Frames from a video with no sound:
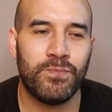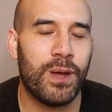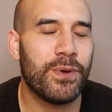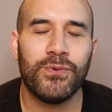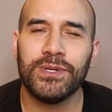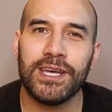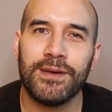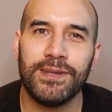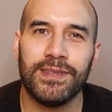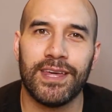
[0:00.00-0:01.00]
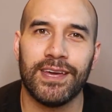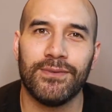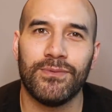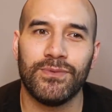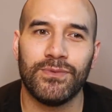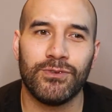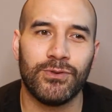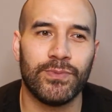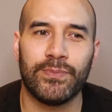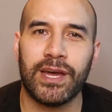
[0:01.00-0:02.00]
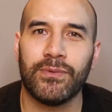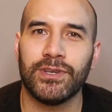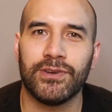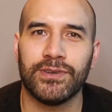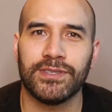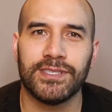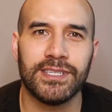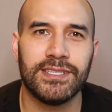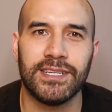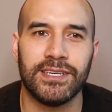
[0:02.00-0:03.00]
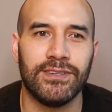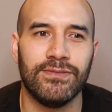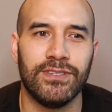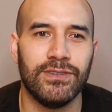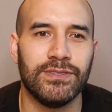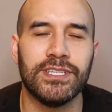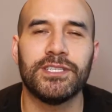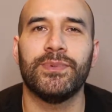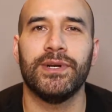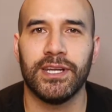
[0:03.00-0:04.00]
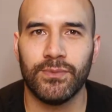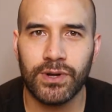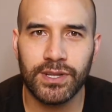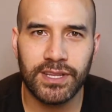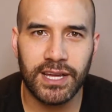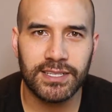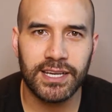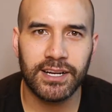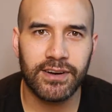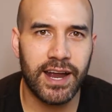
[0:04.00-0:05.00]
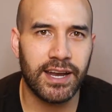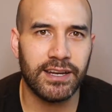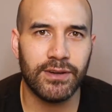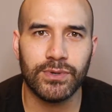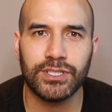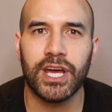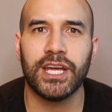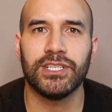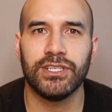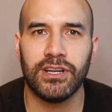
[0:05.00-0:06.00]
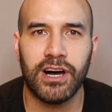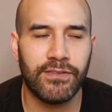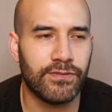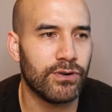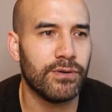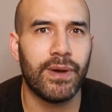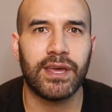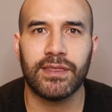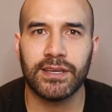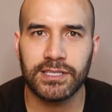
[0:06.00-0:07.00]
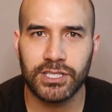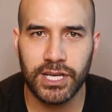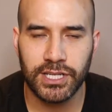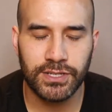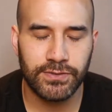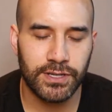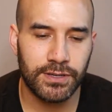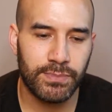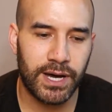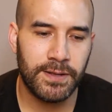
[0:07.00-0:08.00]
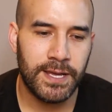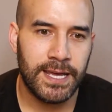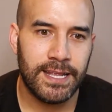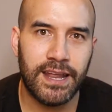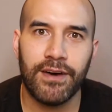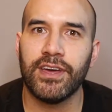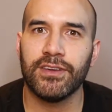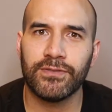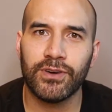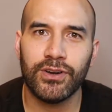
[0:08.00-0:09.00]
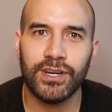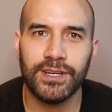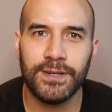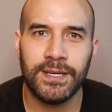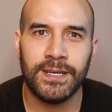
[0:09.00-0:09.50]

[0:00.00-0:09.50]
what's happening there? Back when you're on 60, you desperately wanted that 10 grand and it would change your life or it would make things change for you. But now that you've got it,